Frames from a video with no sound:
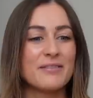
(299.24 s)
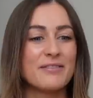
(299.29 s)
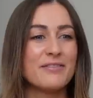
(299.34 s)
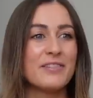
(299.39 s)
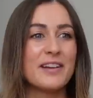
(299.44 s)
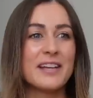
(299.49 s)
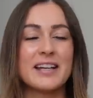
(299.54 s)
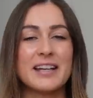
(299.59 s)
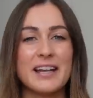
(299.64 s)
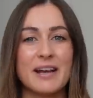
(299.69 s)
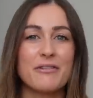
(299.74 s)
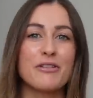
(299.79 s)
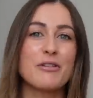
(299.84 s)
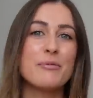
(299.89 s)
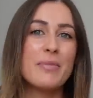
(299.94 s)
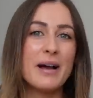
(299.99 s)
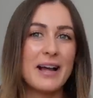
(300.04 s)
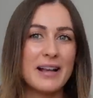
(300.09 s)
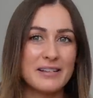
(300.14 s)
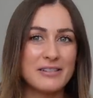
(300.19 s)
figured out the
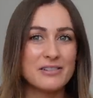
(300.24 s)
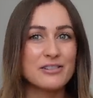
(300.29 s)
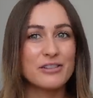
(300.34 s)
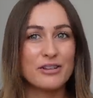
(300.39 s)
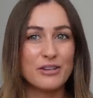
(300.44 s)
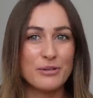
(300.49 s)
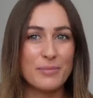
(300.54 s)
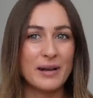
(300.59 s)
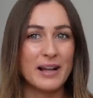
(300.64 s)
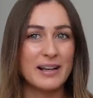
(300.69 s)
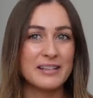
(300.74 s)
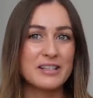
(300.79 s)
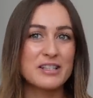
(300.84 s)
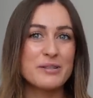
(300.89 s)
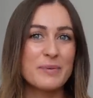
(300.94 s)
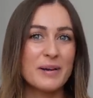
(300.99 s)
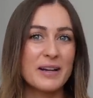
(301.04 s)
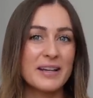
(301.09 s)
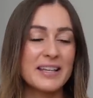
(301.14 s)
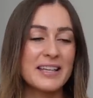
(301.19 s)
balance on the balance
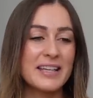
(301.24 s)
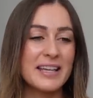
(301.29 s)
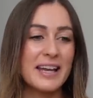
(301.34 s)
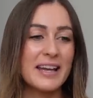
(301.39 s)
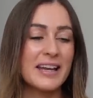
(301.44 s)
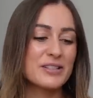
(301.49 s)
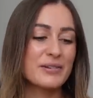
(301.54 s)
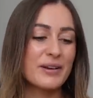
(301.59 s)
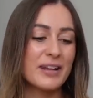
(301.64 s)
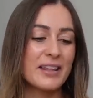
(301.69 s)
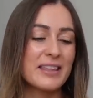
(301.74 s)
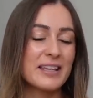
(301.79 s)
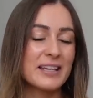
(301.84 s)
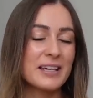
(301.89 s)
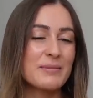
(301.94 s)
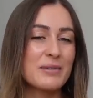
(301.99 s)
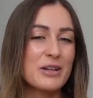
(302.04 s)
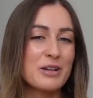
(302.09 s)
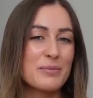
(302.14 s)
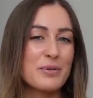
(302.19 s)
bike yet. So I think
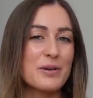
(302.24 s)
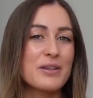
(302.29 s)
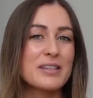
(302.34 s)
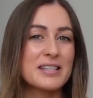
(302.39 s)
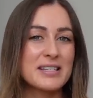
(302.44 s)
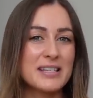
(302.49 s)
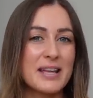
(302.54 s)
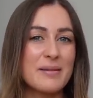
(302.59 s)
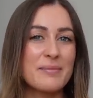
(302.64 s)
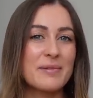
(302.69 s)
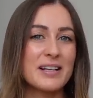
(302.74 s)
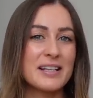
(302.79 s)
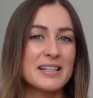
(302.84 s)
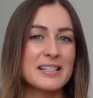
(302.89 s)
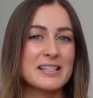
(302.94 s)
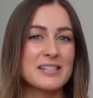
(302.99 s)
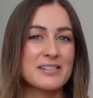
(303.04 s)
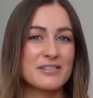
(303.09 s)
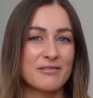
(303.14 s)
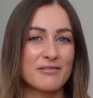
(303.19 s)
I'm gonna put the
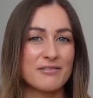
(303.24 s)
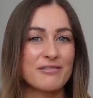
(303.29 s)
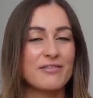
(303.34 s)
stabilizers on